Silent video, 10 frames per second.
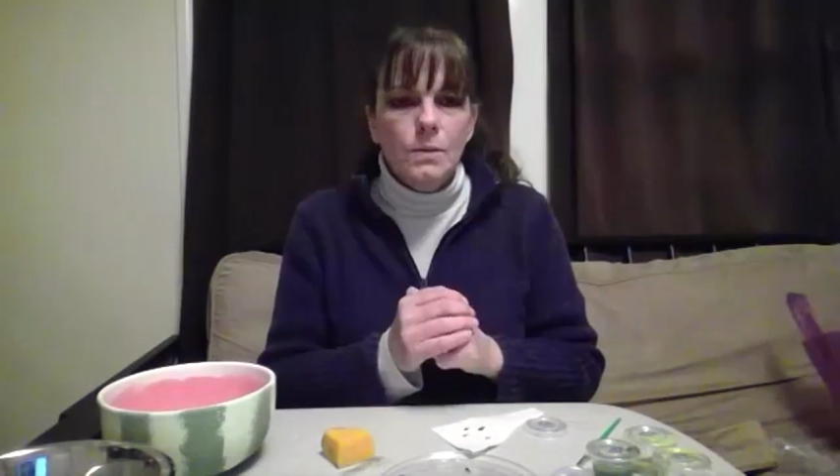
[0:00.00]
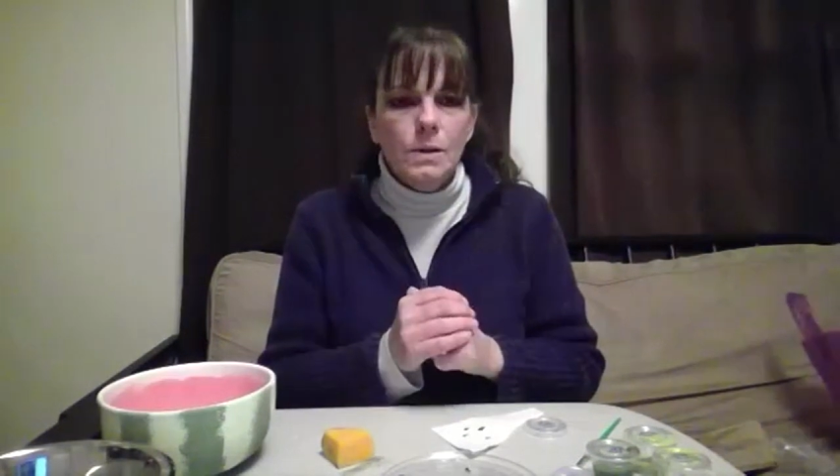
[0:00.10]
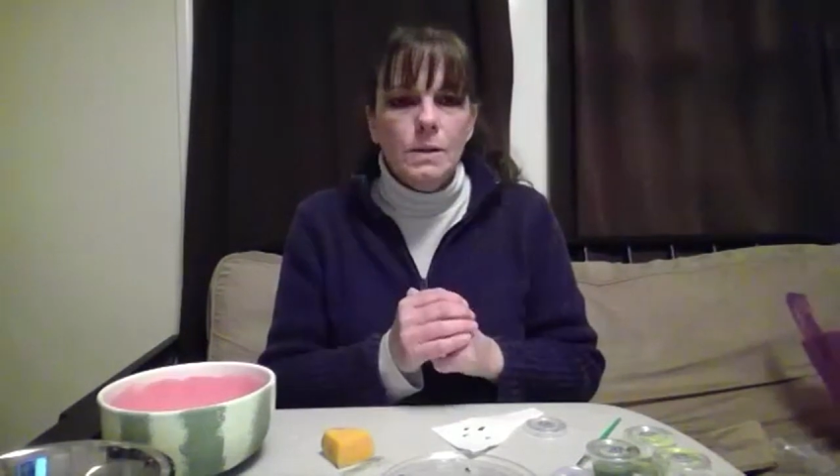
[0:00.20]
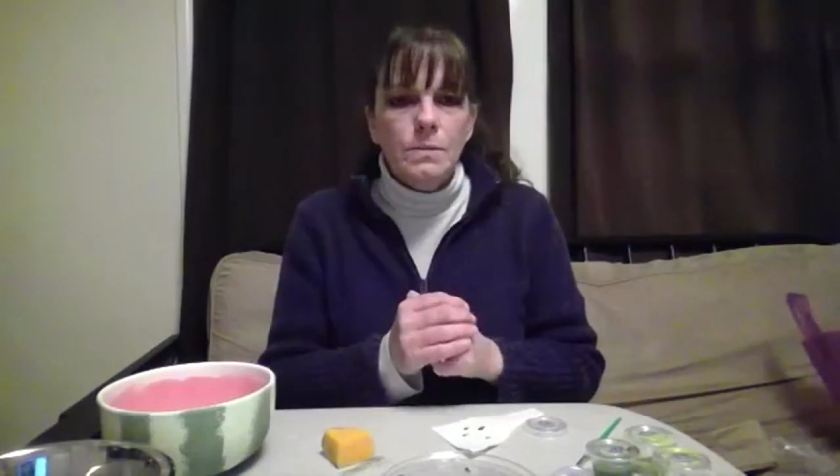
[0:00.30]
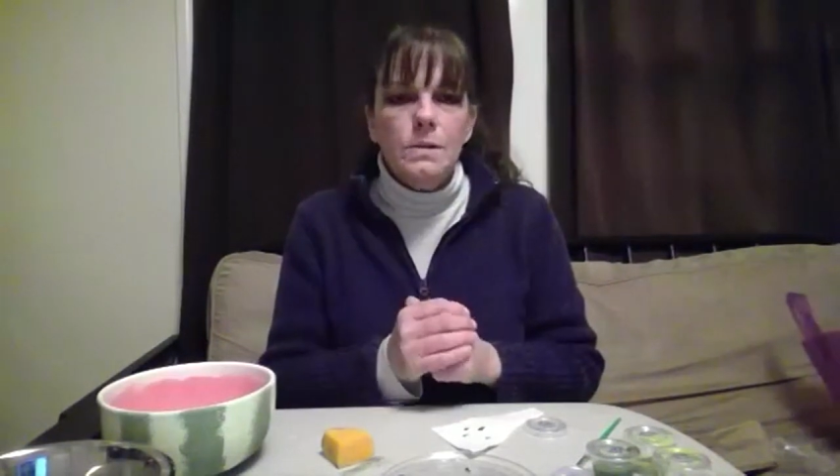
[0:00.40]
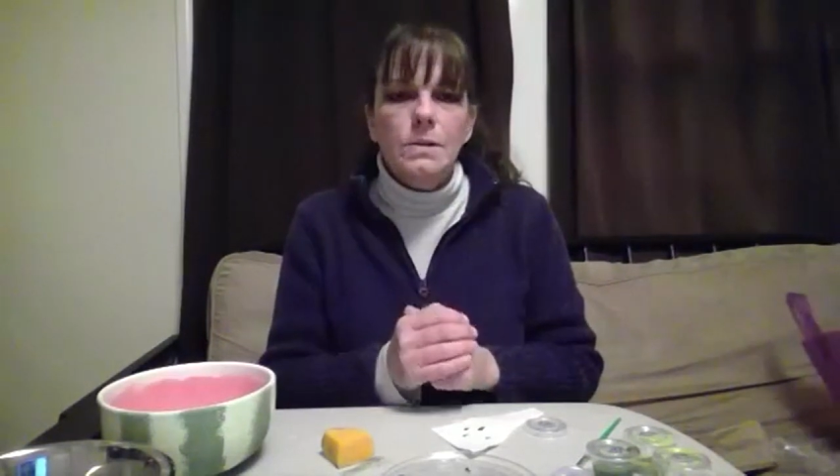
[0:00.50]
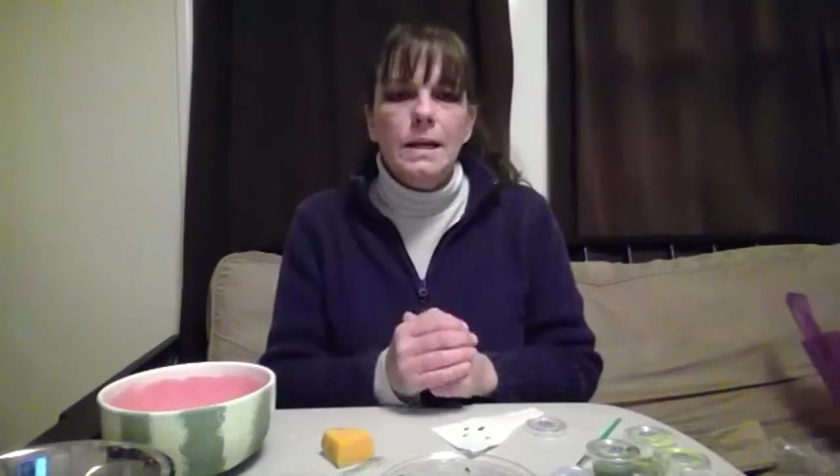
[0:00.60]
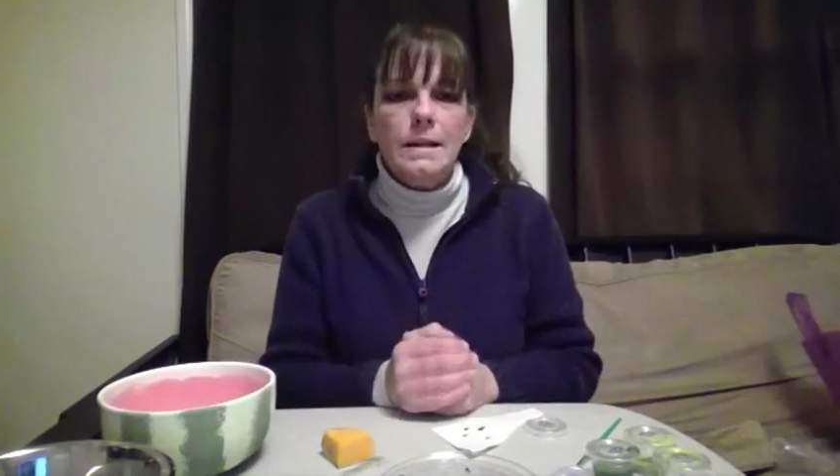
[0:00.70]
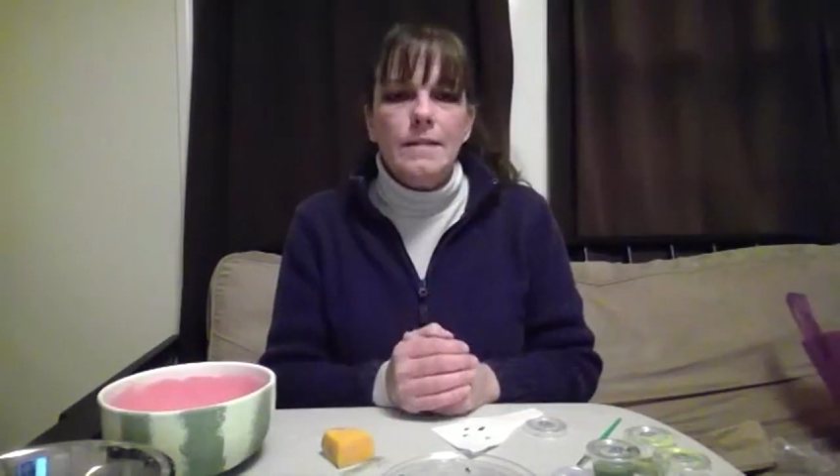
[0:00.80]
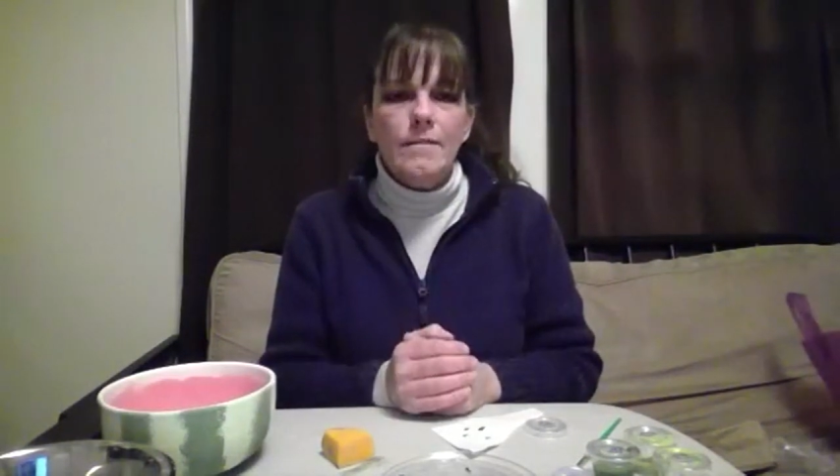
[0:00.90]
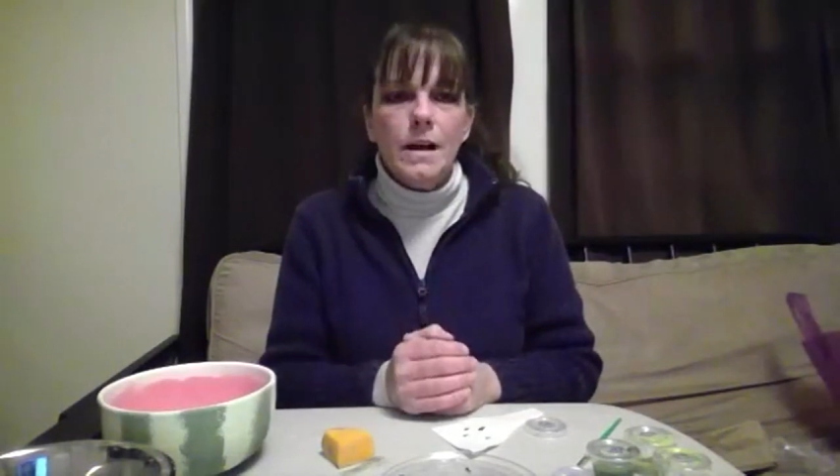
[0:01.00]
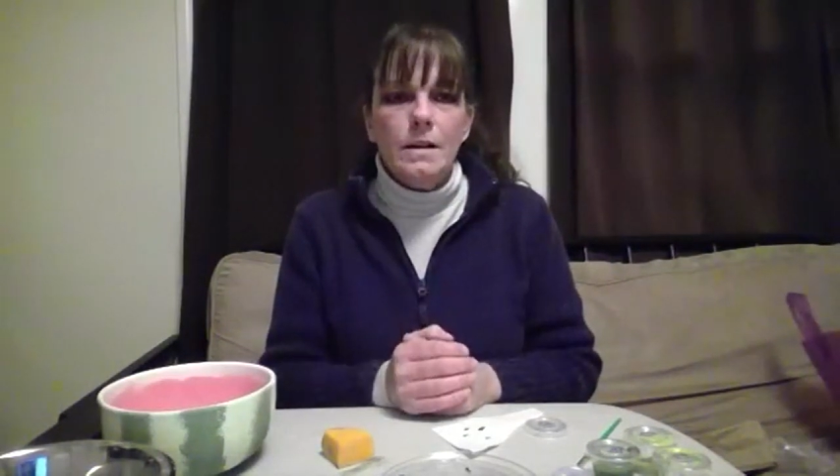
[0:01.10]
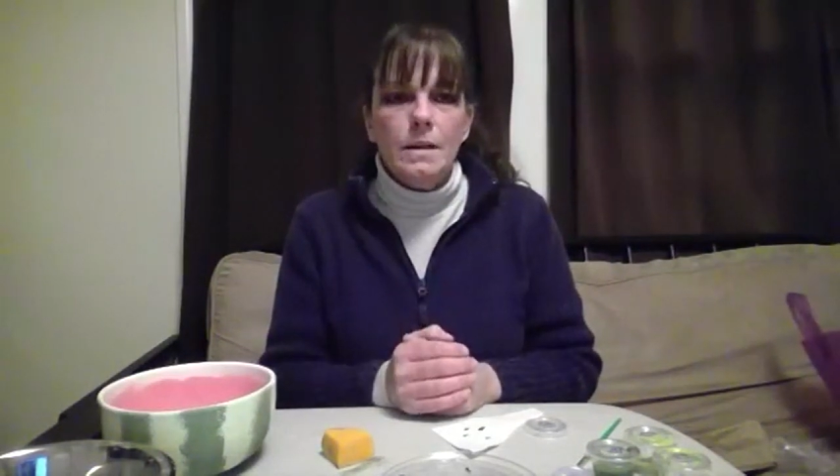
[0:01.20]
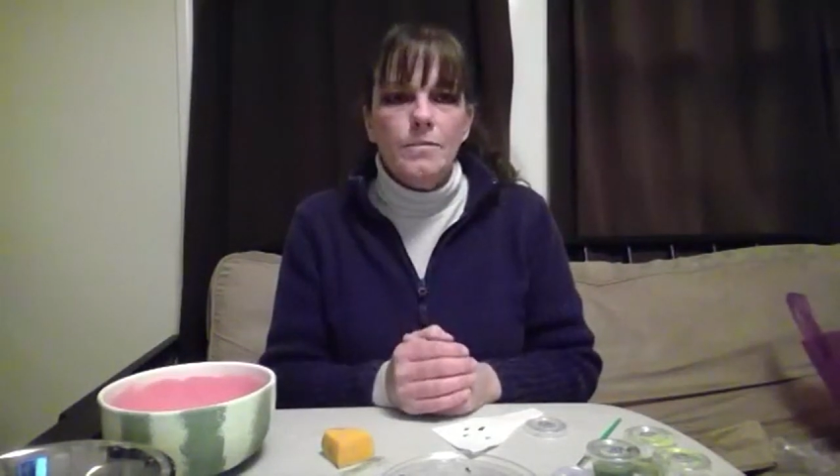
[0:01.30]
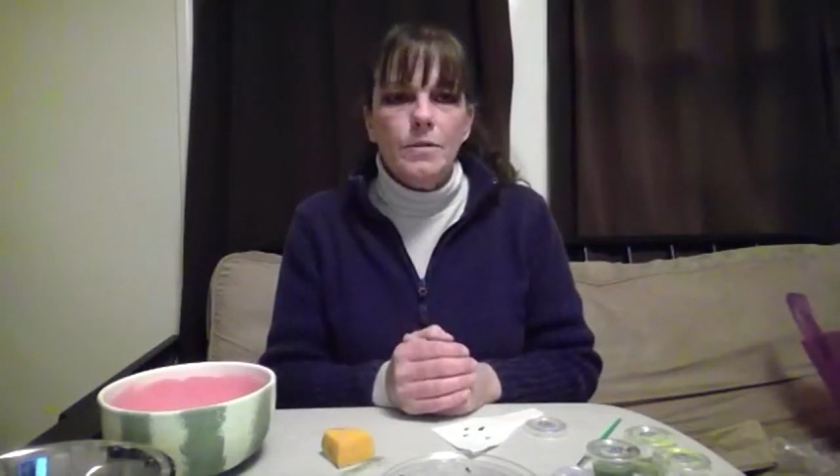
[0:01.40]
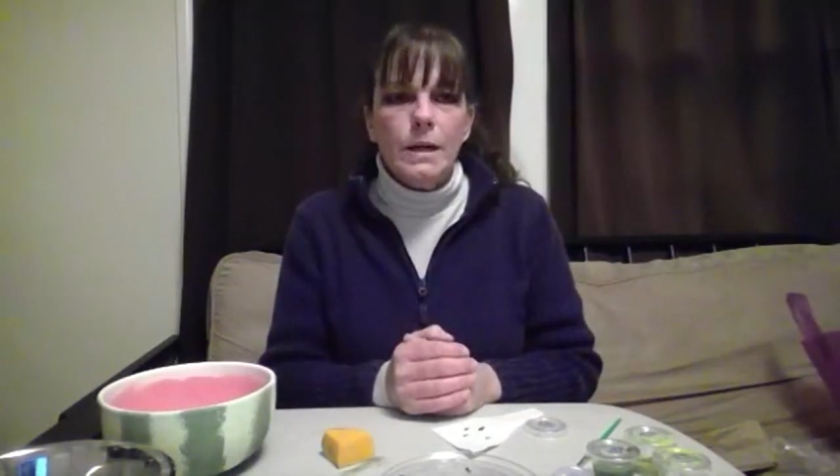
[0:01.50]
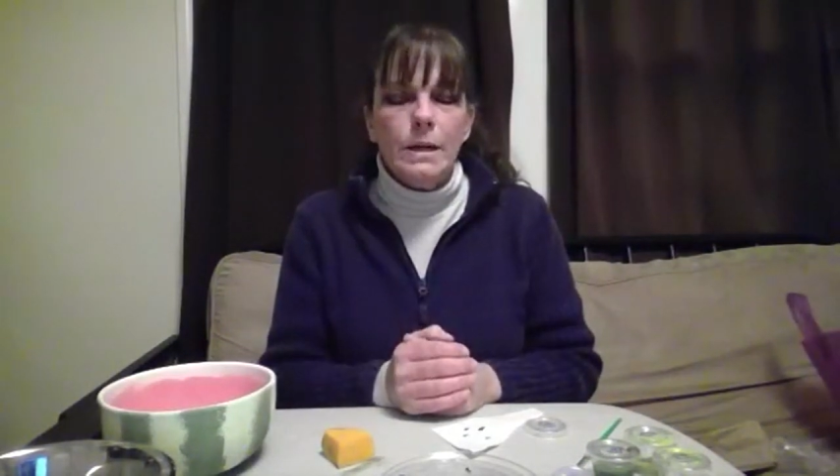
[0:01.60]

we will get that fired up for you.